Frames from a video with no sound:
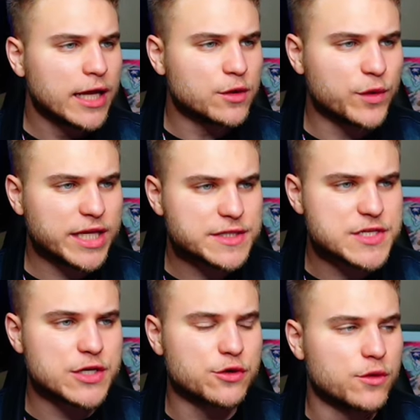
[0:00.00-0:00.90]
In week
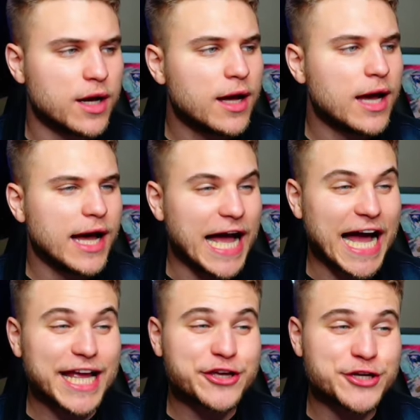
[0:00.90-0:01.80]
two,
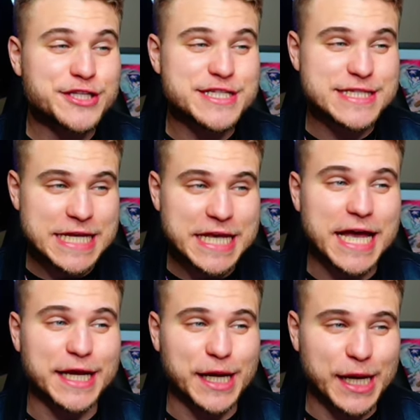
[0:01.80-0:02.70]
I could see
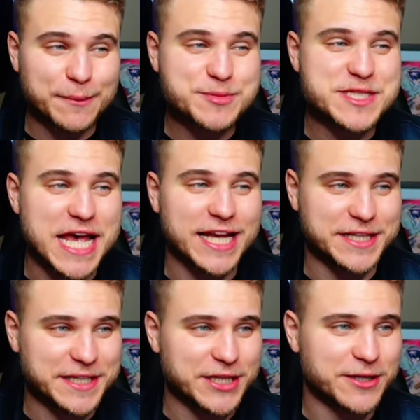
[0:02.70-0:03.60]
an upset
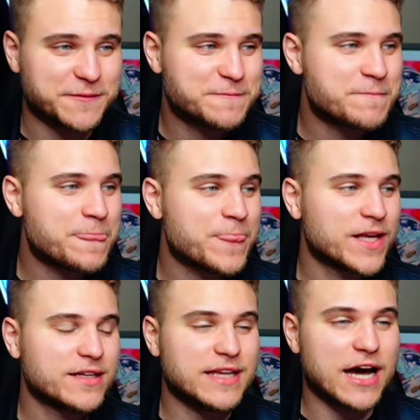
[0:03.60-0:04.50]
here.
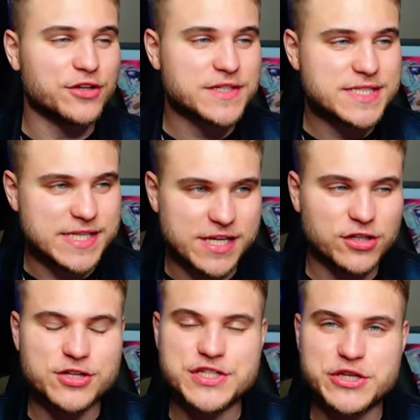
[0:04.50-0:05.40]
Now, the
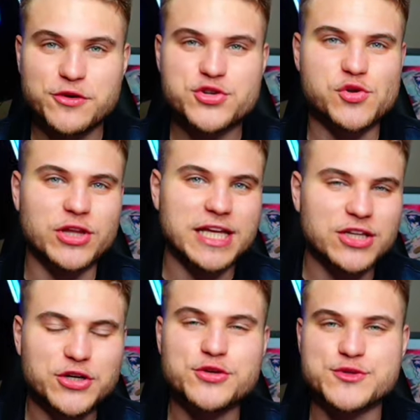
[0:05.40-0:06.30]
Steelers usually
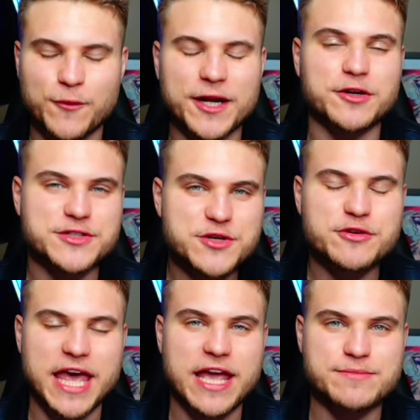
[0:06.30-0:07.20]
lose one or two
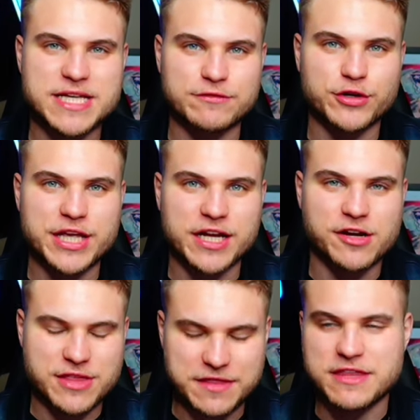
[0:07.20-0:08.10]
games every
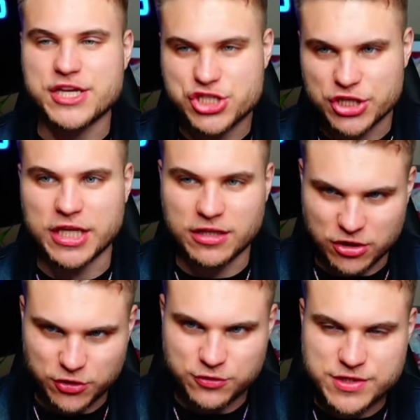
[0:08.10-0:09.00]
year that they shouldn't
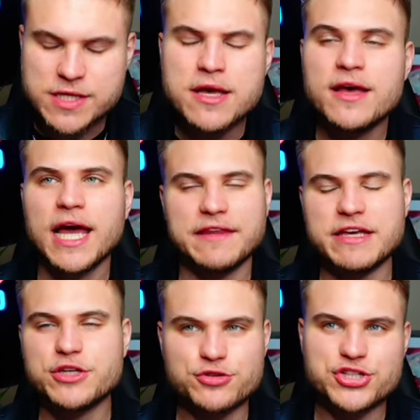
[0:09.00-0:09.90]
lose. And they
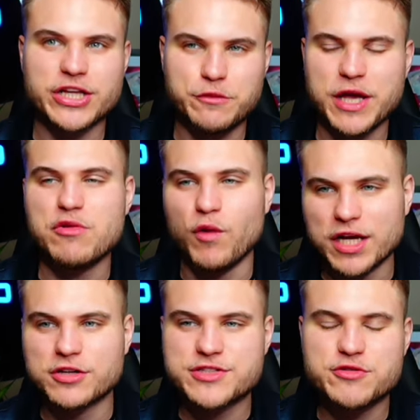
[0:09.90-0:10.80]
usually win
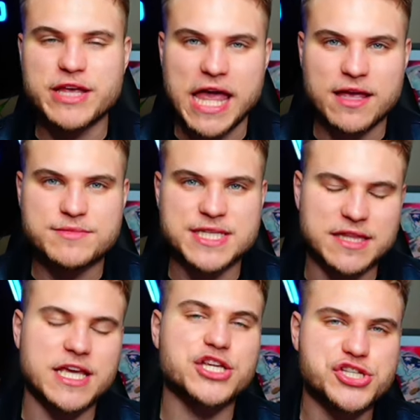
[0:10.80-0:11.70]
one or two games
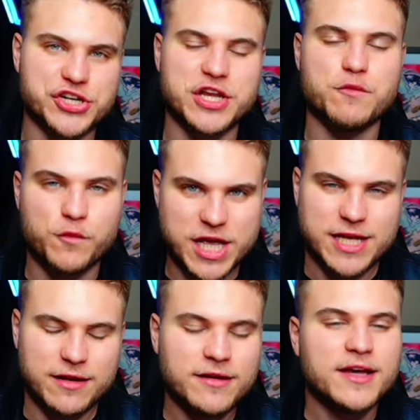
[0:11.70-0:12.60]
that they shouldn't
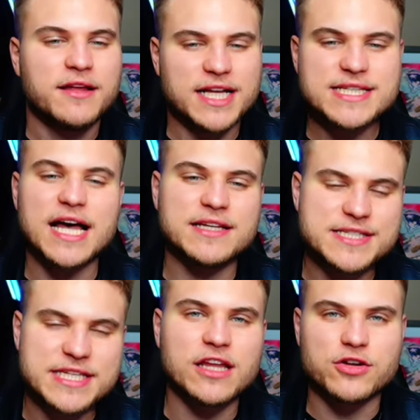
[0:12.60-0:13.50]
win. That's how the
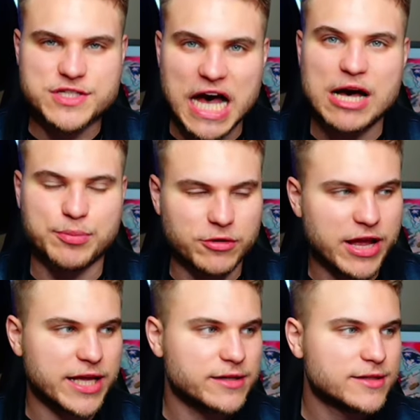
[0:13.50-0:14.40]
Steelers
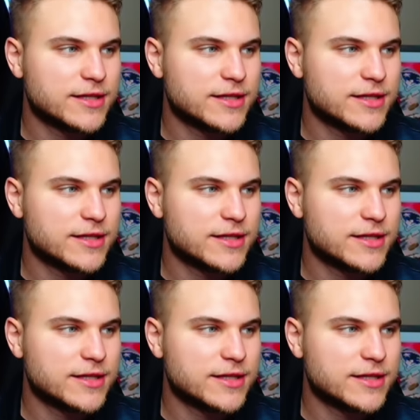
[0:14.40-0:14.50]
operate.